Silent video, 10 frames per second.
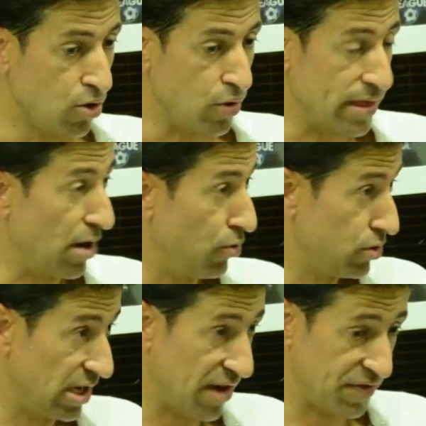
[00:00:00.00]

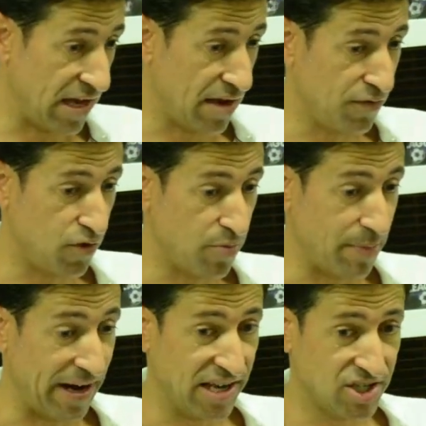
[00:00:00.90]
without enough time for
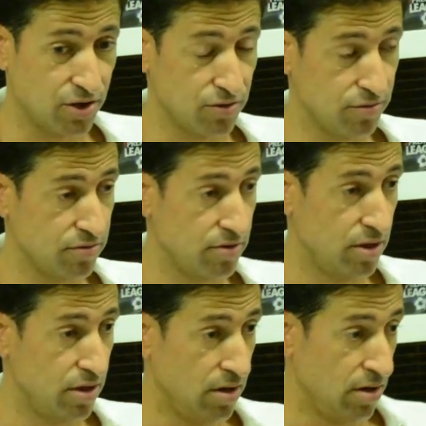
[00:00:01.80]
preparation,
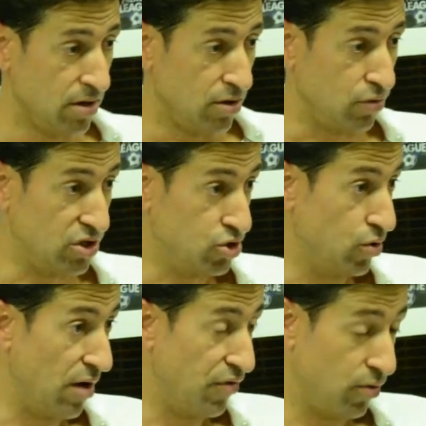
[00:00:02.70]
with
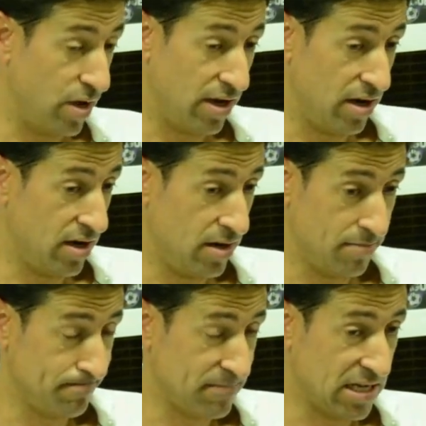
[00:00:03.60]
two of
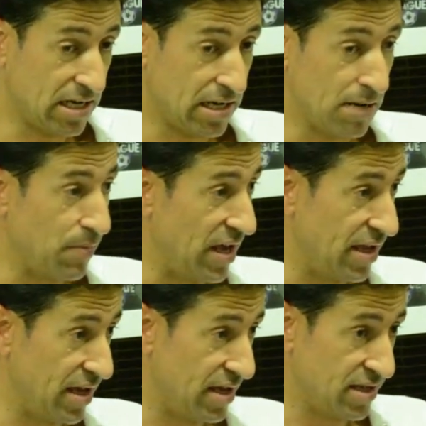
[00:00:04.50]
our key
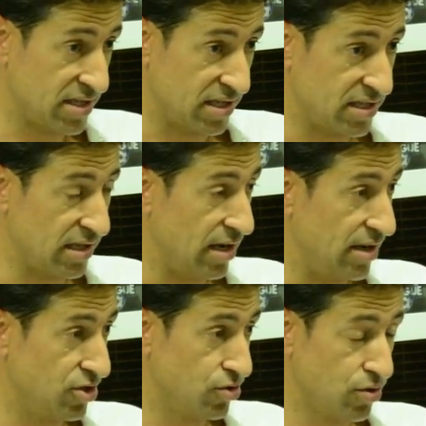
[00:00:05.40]
players
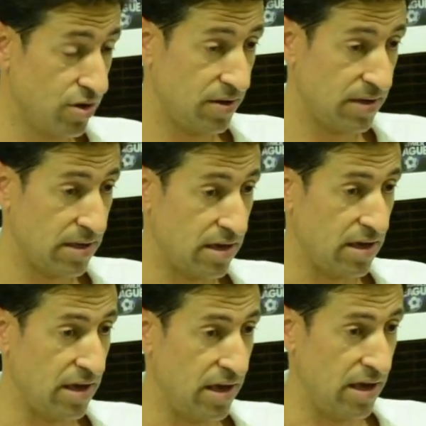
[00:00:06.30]
still injured.
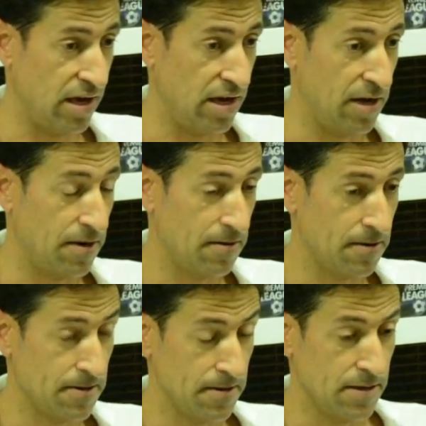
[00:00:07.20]
And
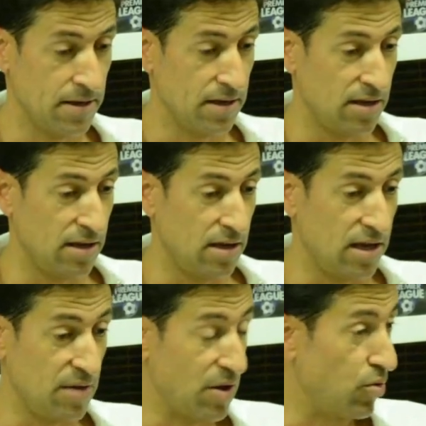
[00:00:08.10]

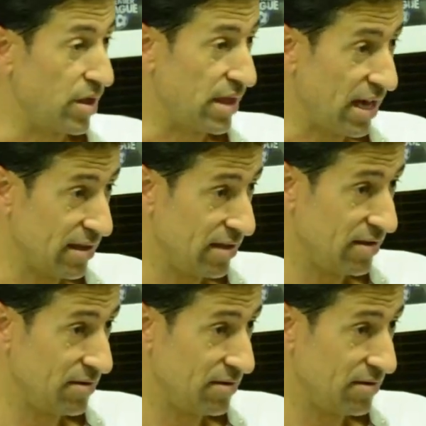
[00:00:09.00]
even with that,